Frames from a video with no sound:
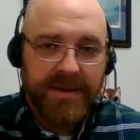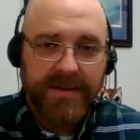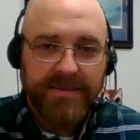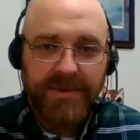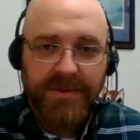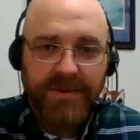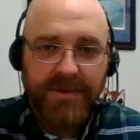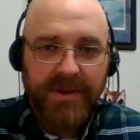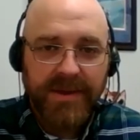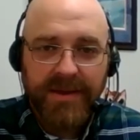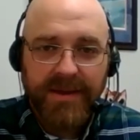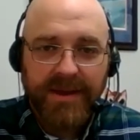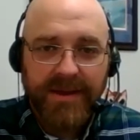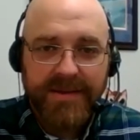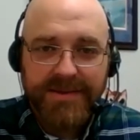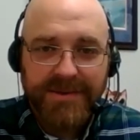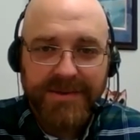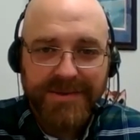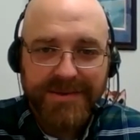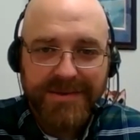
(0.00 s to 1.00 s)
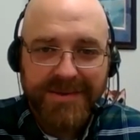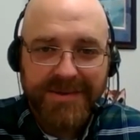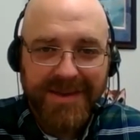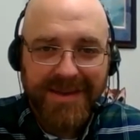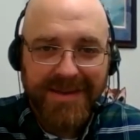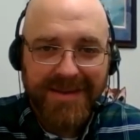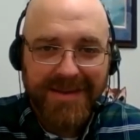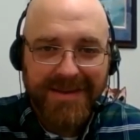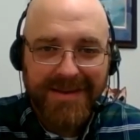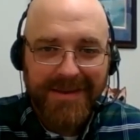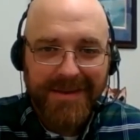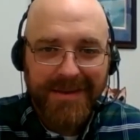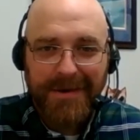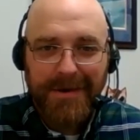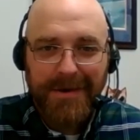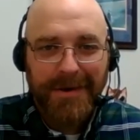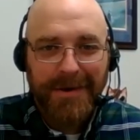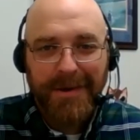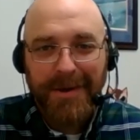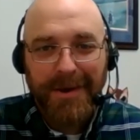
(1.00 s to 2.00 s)
you can consult
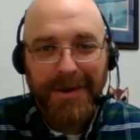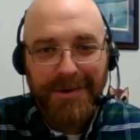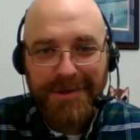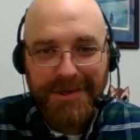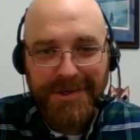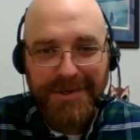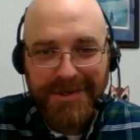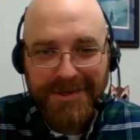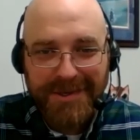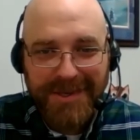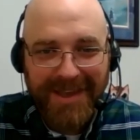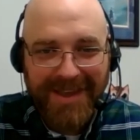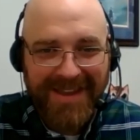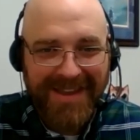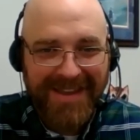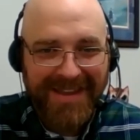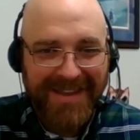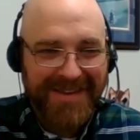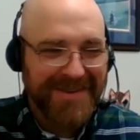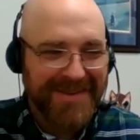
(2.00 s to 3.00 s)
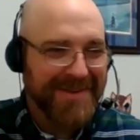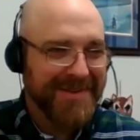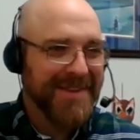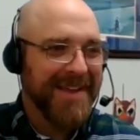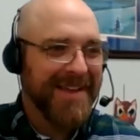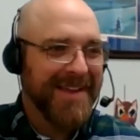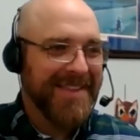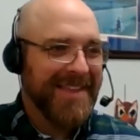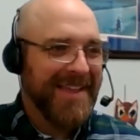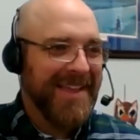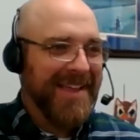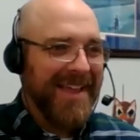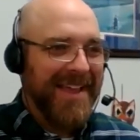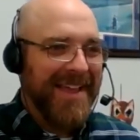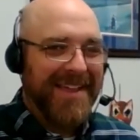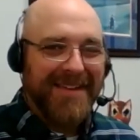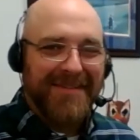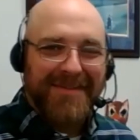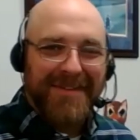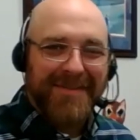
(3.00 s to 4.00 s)
cardiology just like they
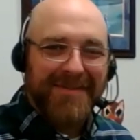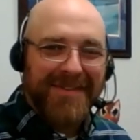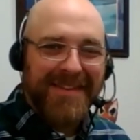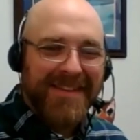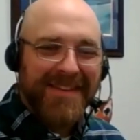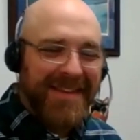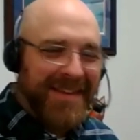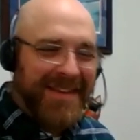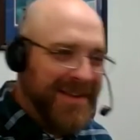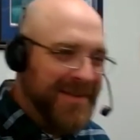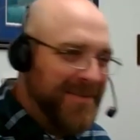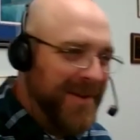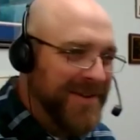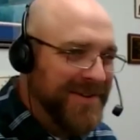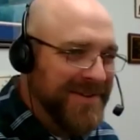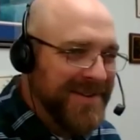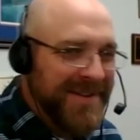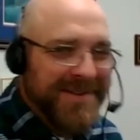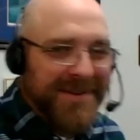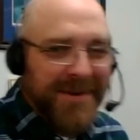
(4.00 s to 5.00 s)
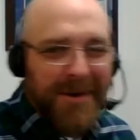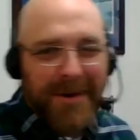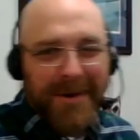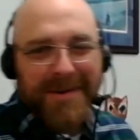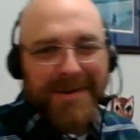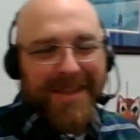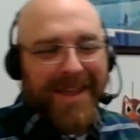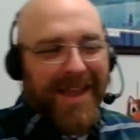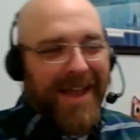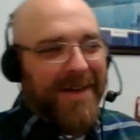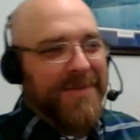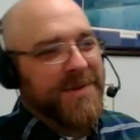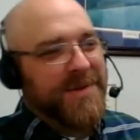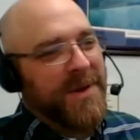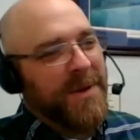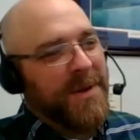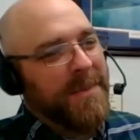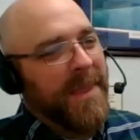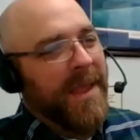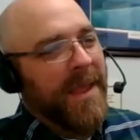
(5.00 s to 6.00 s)
can if the patient needs a heart cath.
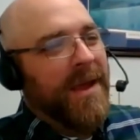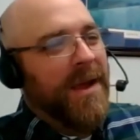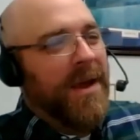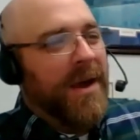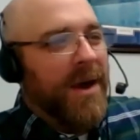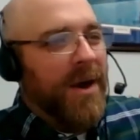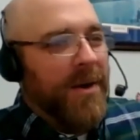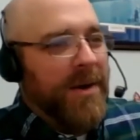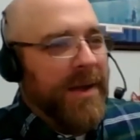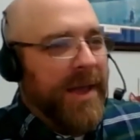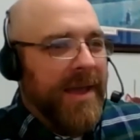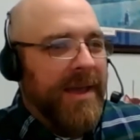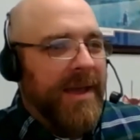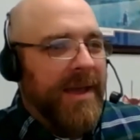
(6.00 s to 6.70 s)
So, okay.